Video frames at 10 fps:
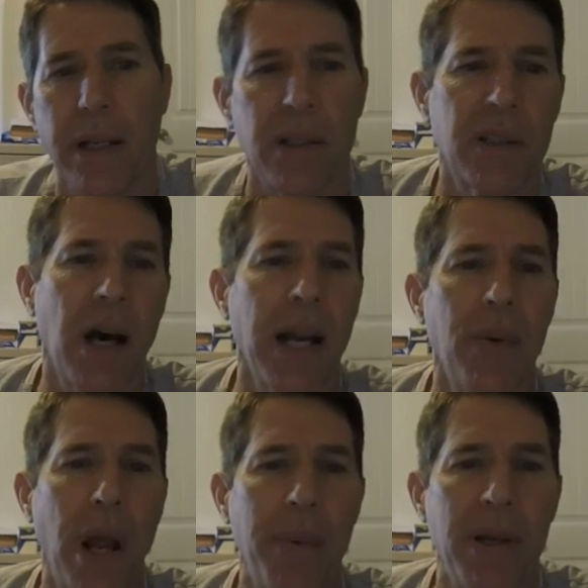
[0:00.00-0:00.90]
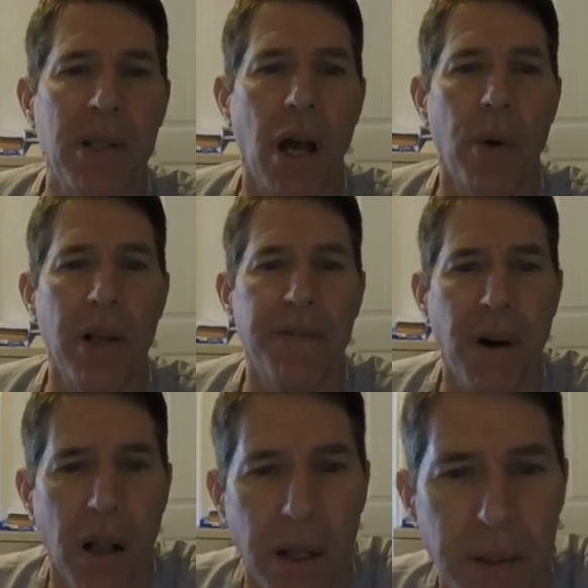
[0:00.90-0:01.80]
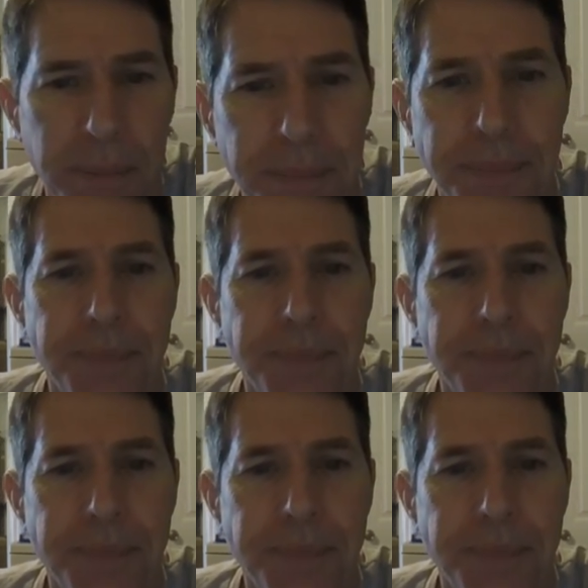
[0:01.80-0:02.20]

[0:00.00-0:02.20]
Saudi Arabia has already fallen